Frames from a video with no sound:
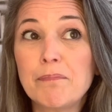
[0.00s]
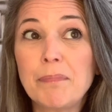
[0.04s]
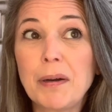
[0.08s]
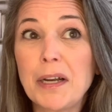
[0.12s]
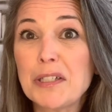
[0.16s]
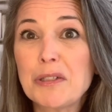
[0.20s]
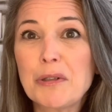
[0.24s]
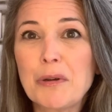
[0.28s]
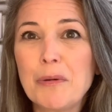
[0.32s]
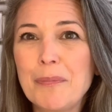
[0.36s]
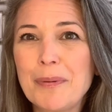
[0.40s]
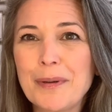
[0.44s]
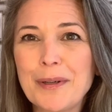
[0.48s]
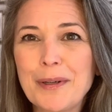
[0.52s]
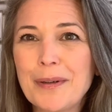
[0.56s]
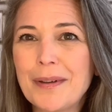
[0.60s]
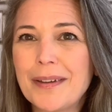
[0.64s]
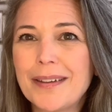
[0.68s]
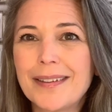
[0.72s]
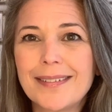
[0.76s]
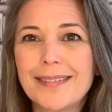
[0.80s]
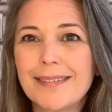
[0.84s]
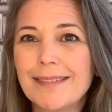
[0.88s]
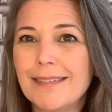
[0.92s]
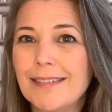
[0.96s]
puzzle
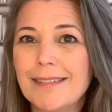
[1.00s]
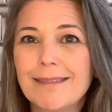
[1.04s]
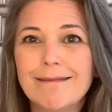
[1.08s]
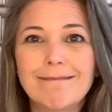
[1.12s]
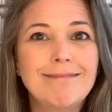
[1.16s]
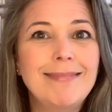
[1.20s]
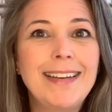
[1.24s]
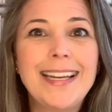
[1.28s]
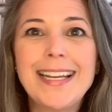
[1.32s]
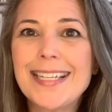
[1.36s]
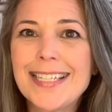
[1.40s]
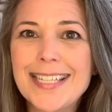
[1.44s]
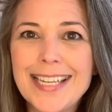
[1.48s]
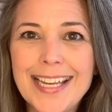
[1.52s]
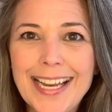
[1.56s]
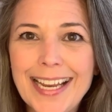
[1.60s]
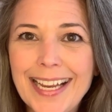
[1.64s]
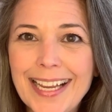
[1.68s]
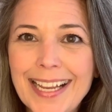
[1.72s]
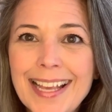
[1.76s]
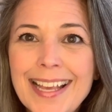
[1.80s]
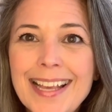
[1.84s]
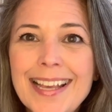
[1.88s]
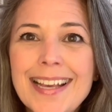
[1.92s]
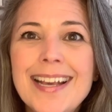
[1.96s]
book,
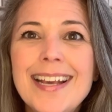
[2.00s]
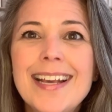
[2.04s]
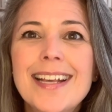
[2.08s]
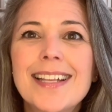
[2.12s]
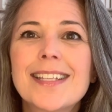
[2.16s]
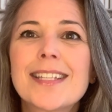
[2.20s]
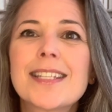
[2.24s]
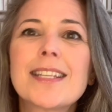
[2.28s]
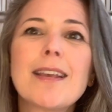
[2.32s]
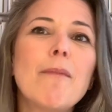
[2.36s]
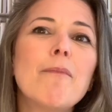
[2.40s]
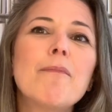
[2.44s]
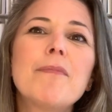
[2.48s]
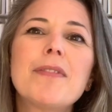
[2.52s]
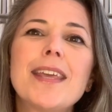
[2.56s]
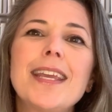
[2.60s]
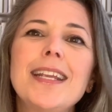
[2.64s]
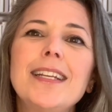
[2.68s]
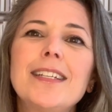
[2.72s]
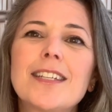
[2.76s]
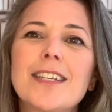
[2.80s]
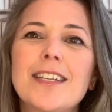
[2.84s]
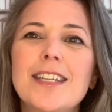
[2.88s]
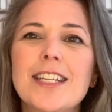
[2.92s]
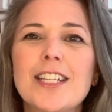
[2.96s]
knitting,
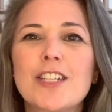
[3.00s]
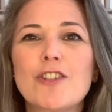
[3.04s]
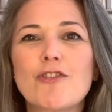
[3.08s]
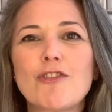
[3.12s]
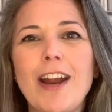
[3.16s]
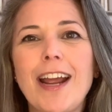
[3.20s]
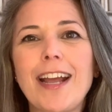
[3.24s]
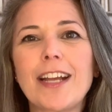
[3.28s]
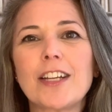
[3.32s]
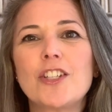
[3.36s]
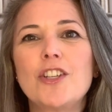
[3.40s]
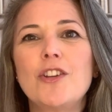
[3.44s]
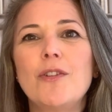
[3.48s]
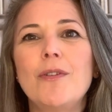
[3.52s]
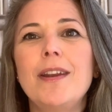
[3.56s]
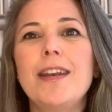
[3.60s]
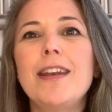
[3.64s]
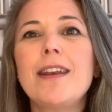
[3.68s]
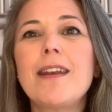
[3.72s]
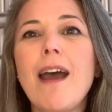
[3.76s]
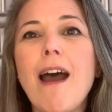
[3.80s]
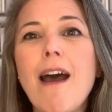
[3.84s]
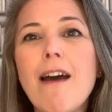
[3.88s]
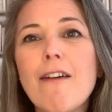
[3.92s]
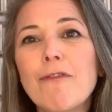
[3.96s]
something to distract you
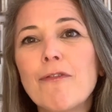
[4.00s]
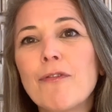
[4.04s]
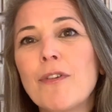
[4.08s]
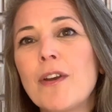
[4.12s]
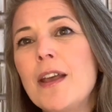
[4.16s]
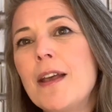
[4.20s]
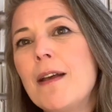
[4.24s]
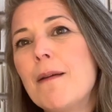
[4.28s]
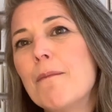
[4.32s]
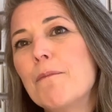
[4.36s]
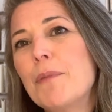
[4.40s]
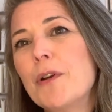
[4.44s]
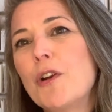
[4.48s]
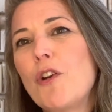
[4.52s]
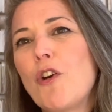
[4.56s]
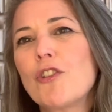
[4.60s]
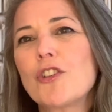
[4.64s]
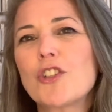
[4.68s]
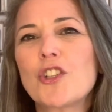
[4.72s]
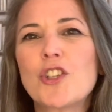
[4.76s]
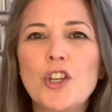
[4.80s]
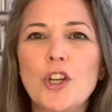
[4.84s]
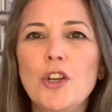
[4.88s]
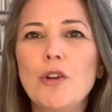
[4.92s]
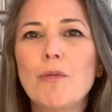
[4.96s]
enough, but
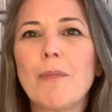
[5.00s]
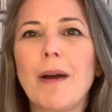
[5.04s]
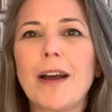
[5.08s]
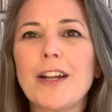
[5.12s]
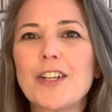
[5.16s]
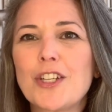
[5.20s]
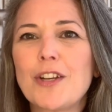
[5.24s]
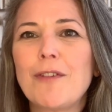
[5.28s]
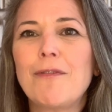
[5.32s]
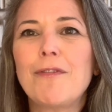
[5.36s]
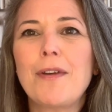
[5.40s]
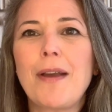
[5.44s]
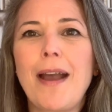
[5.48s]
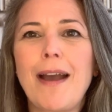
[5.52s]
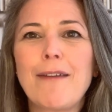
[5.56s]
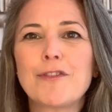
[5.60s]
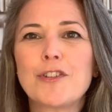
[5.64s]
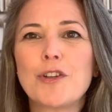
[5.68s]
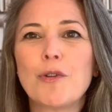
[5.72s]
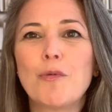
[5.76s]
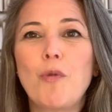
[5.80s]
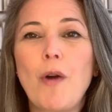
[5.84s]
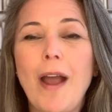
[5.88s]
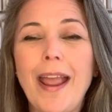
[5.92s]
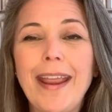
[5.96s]
not too much if you have
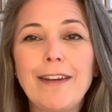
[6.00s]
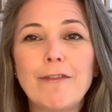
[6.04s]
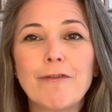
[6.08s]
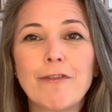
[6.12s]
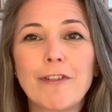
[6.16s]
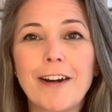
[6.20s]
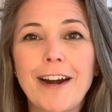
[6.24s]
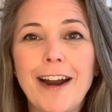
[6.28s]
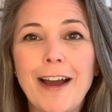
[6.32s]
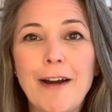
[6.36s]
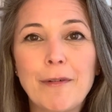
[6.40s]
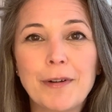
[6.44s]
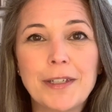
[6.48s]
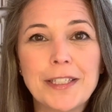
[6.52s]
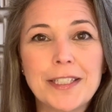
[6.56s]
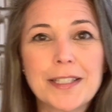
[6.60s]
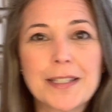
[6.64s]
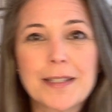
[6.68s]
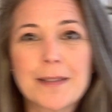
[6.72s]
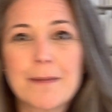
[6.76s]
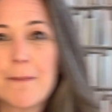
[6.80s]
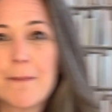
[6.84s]
to wait for hours.